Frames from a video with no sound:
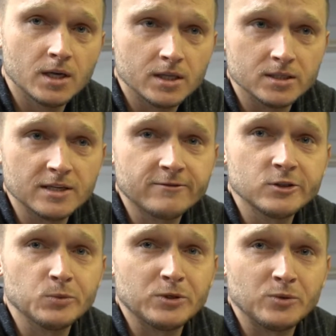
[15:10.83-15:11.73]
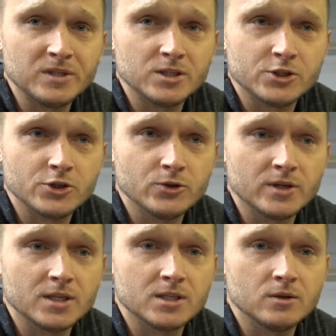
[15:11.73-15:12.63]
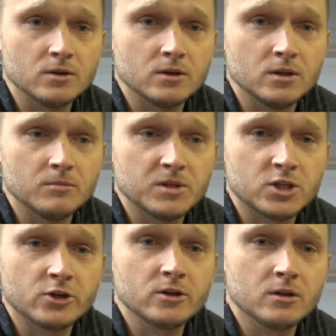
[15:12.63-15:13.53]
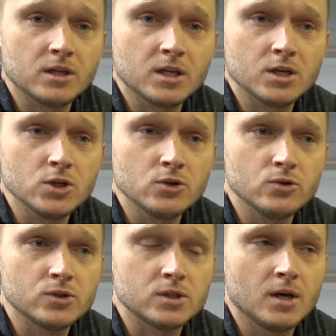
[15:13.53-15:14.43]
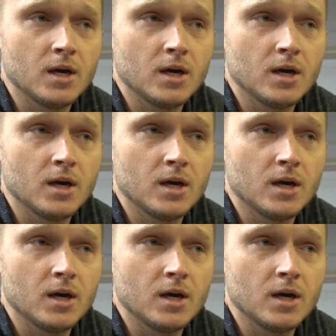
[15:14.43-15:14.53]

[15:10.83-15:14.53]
The difference between these two is the material that they use